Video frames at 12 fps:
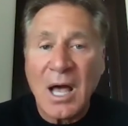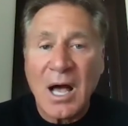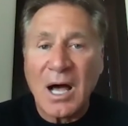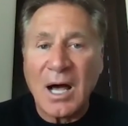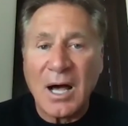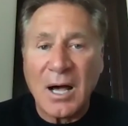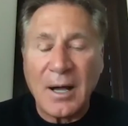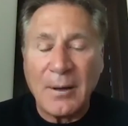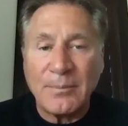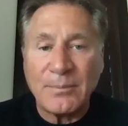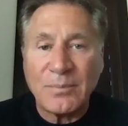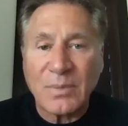
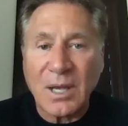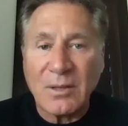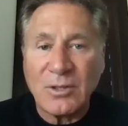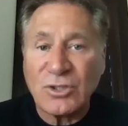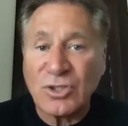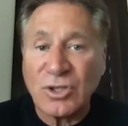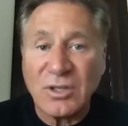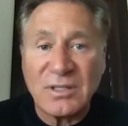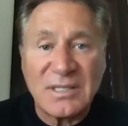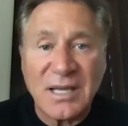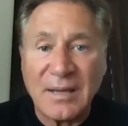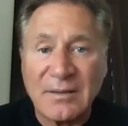You
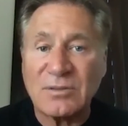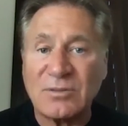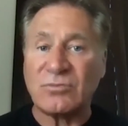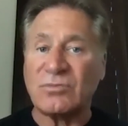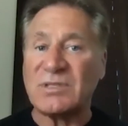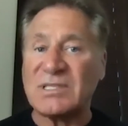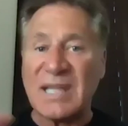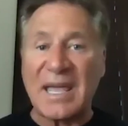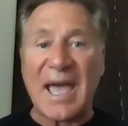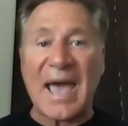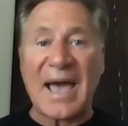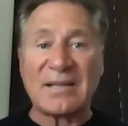should
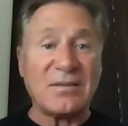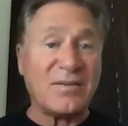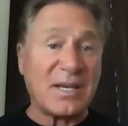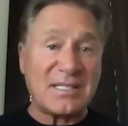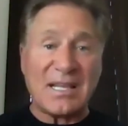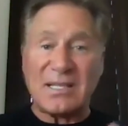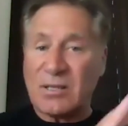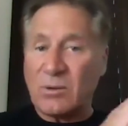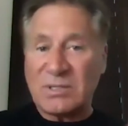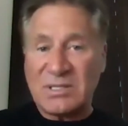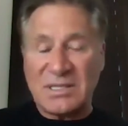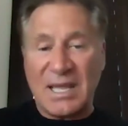stay active. I said,
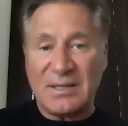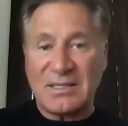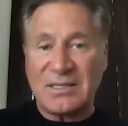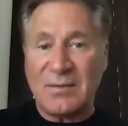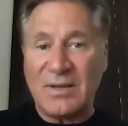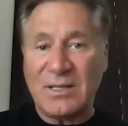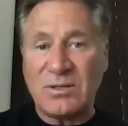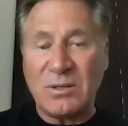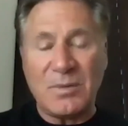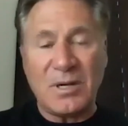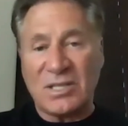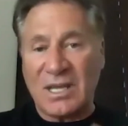don't stay on the TV too
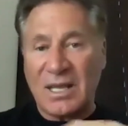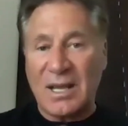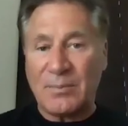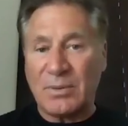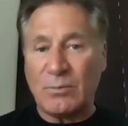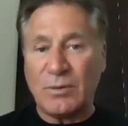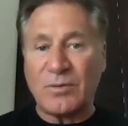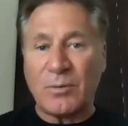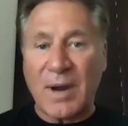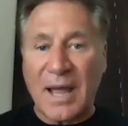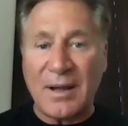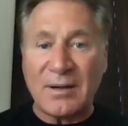much, get up and move
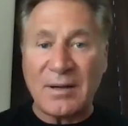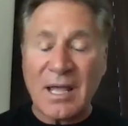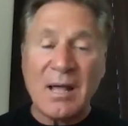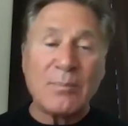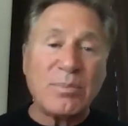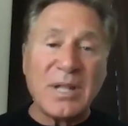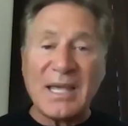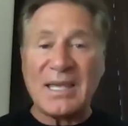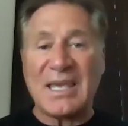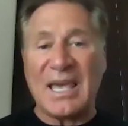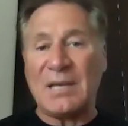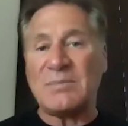around, play
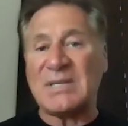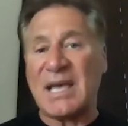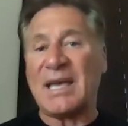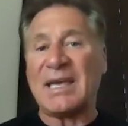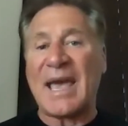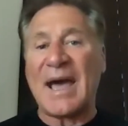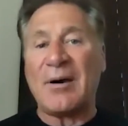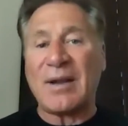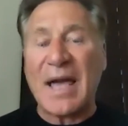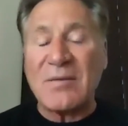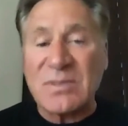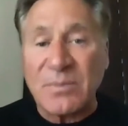games, hang
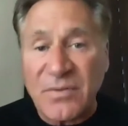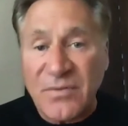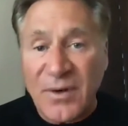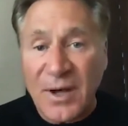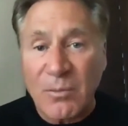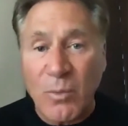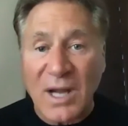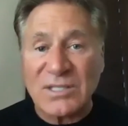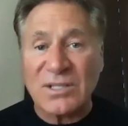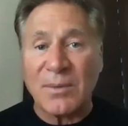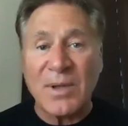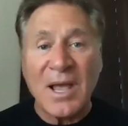out, have some fun,
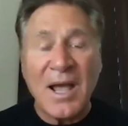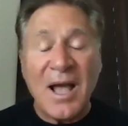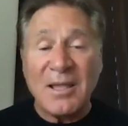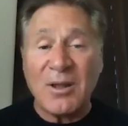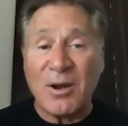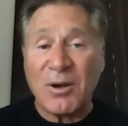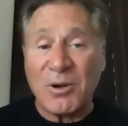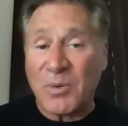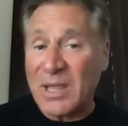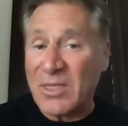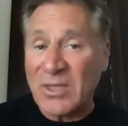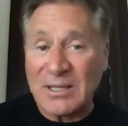watch some, a
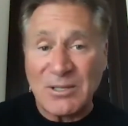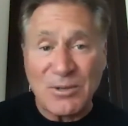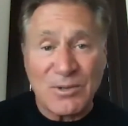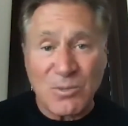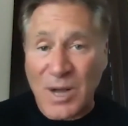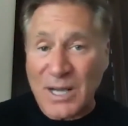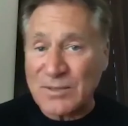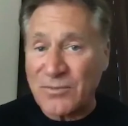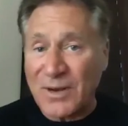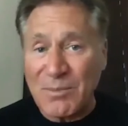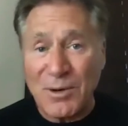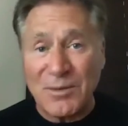great thing to do is watch
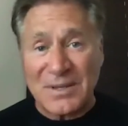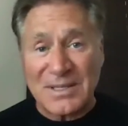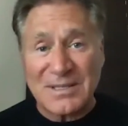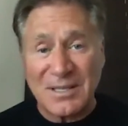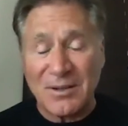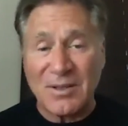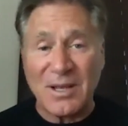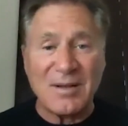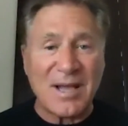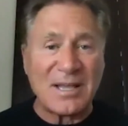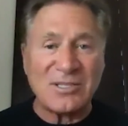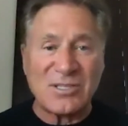funny movies.
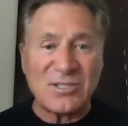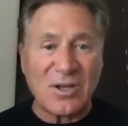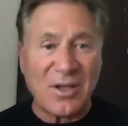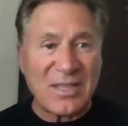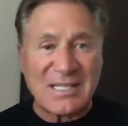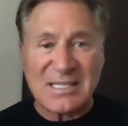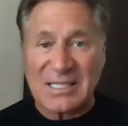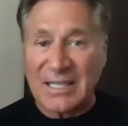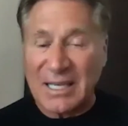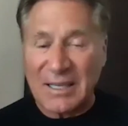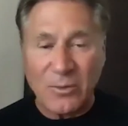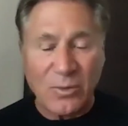I just saw that
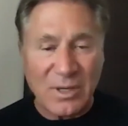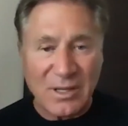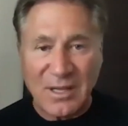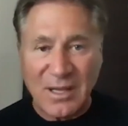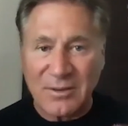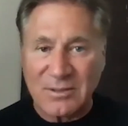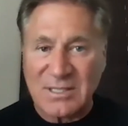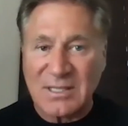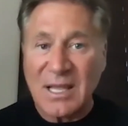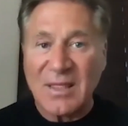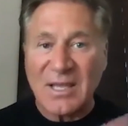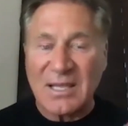Sling, one of the other
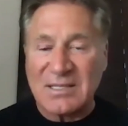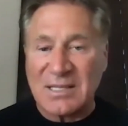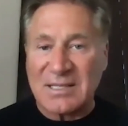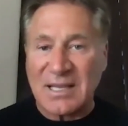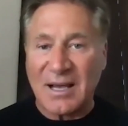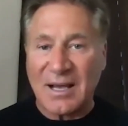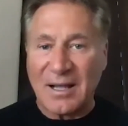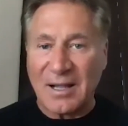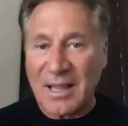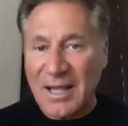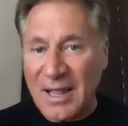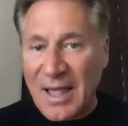things, is
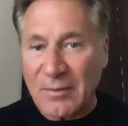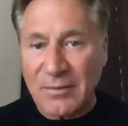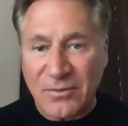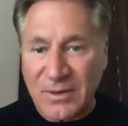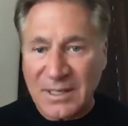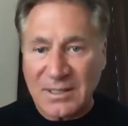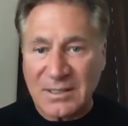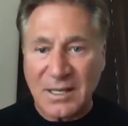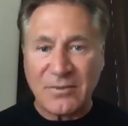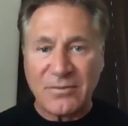allowing free